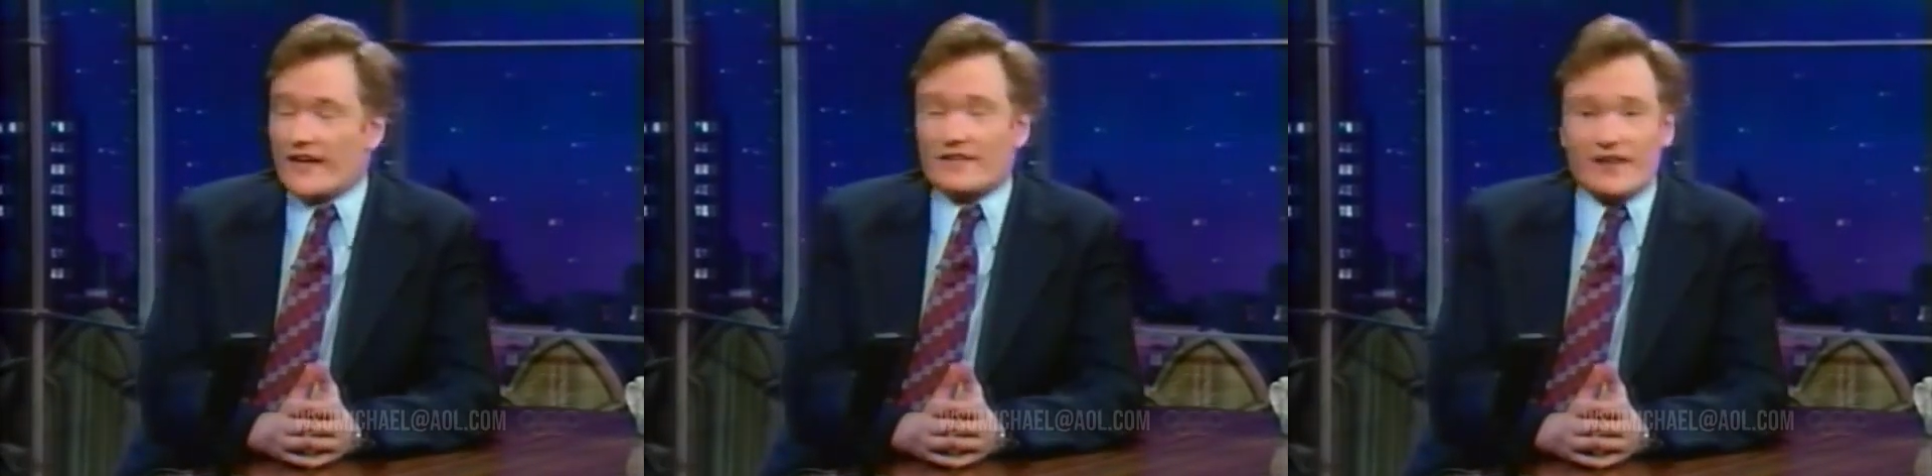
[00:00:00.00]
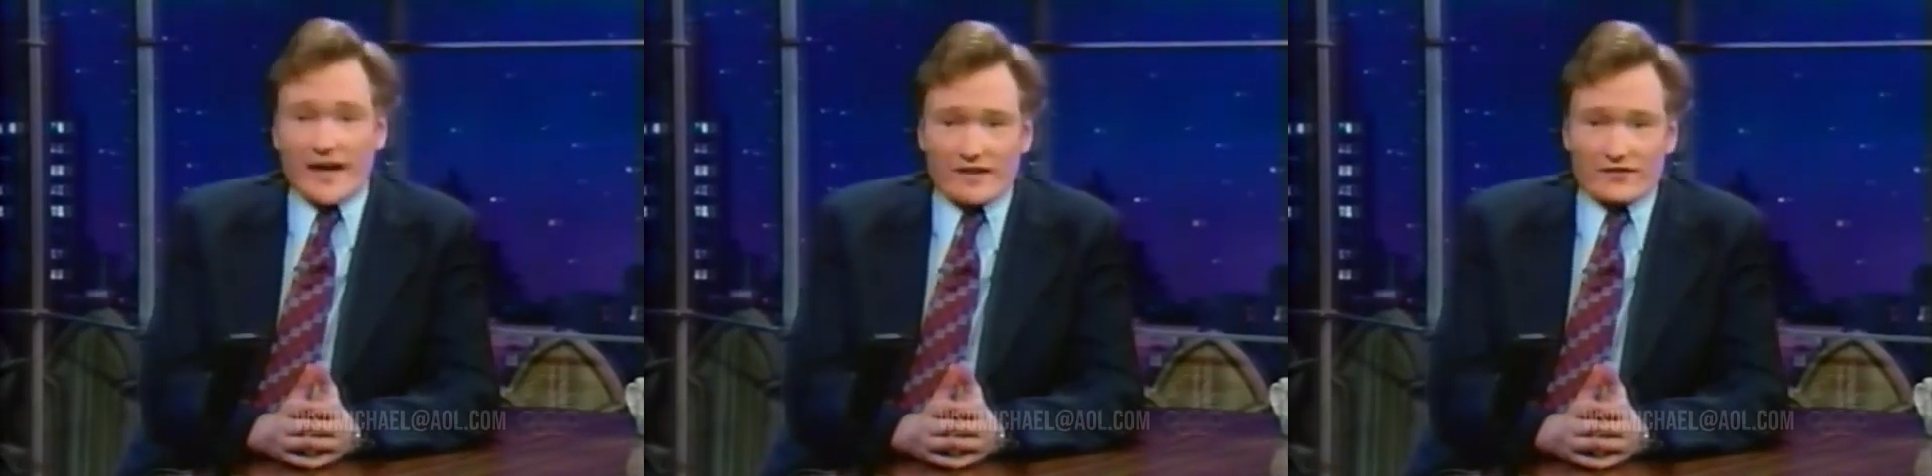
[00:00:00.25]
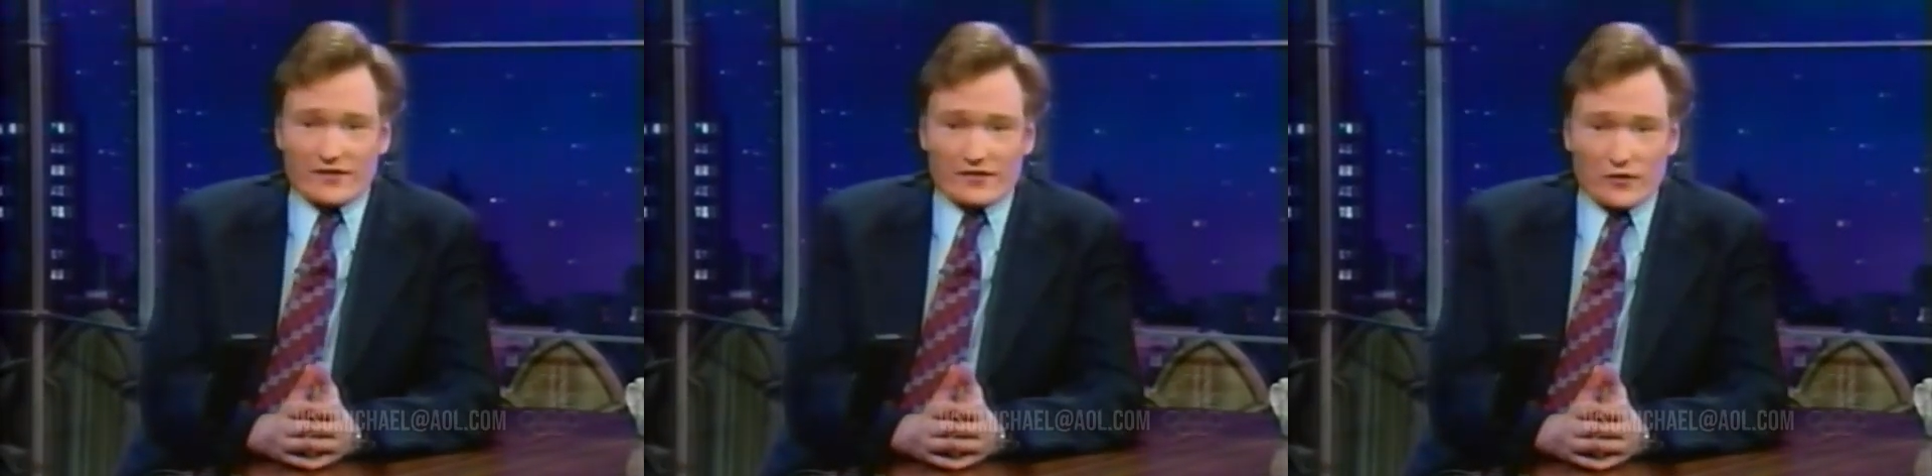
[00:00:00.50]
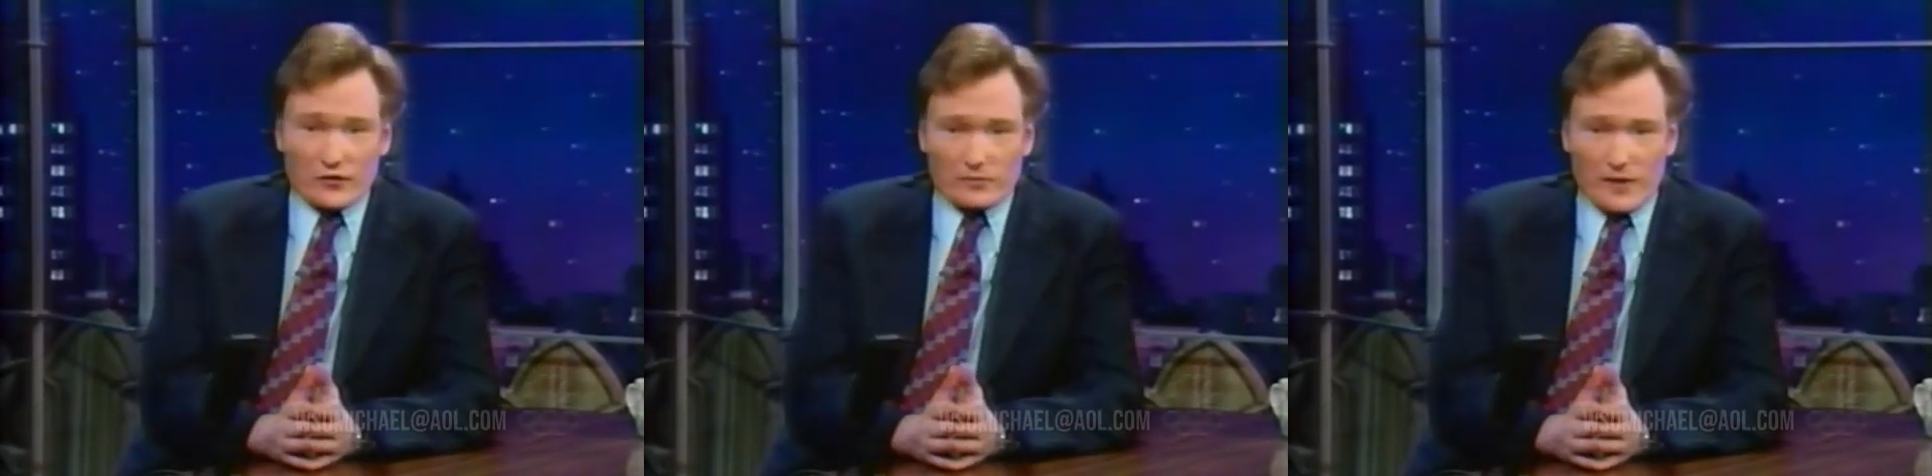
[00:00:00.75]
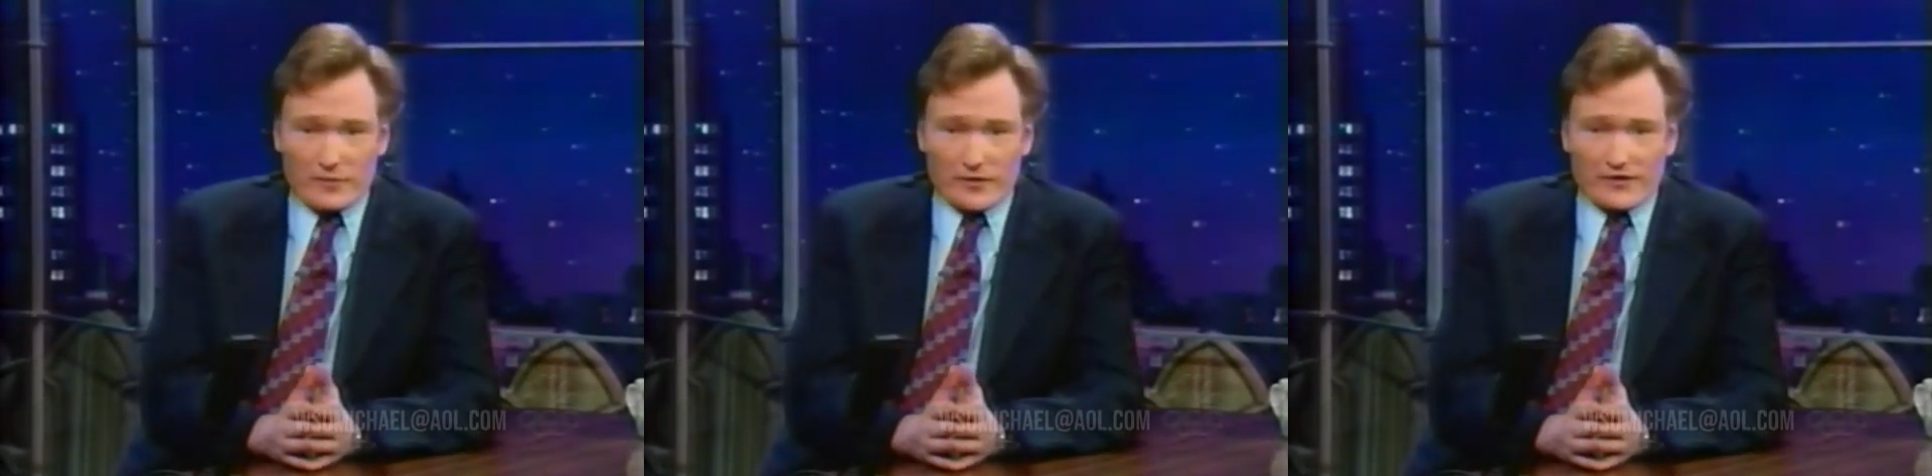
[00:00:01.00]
in a Texas newspaper.